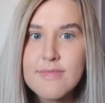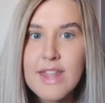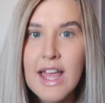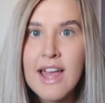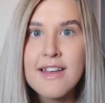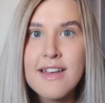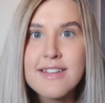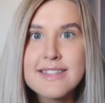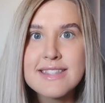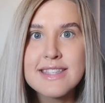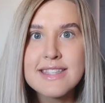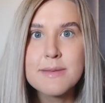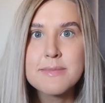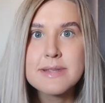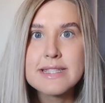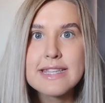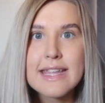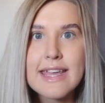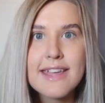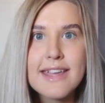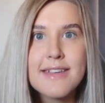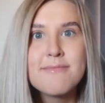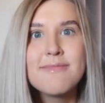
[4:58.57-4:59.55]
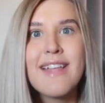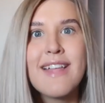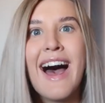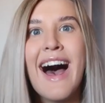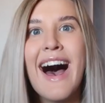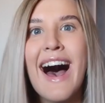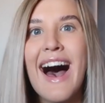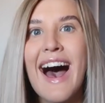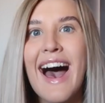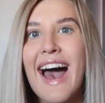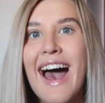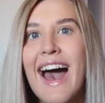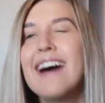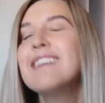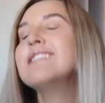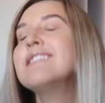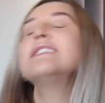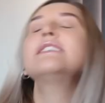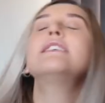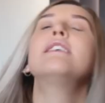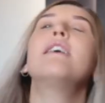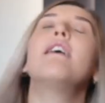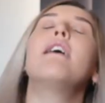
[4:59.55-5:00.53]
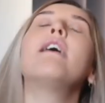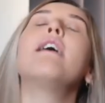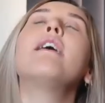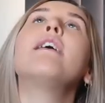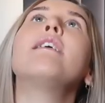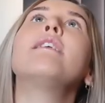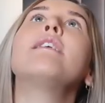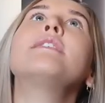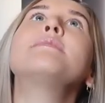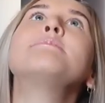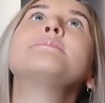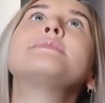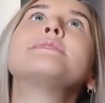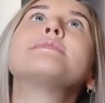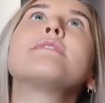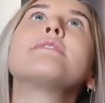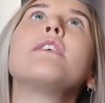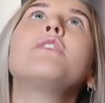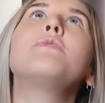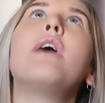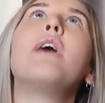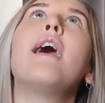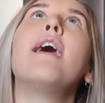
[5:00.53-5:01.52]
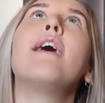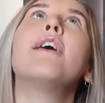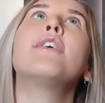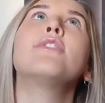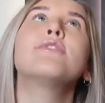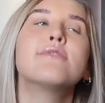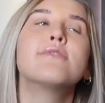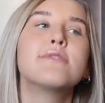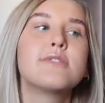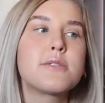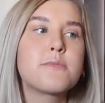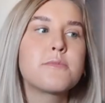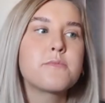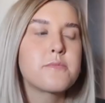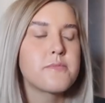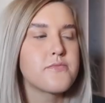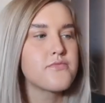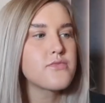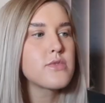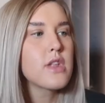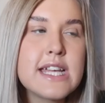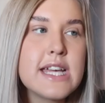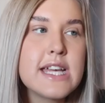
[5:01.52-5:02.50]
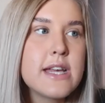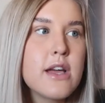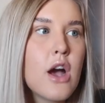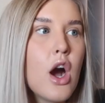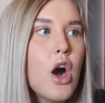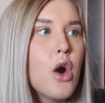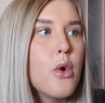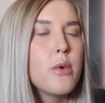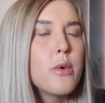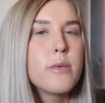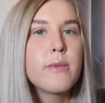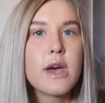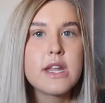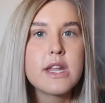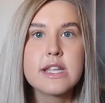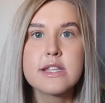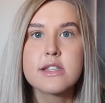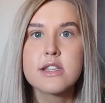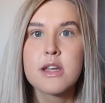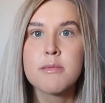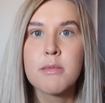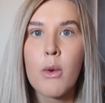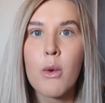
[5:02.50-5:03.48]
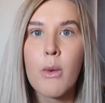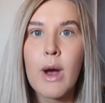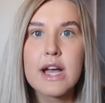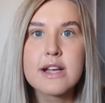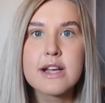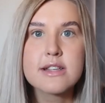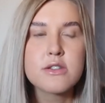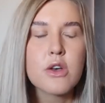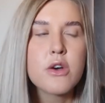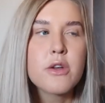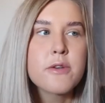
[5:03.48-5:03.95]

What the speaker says: Sips tea. Oh, I'm so old. Oh, I need to turn my wax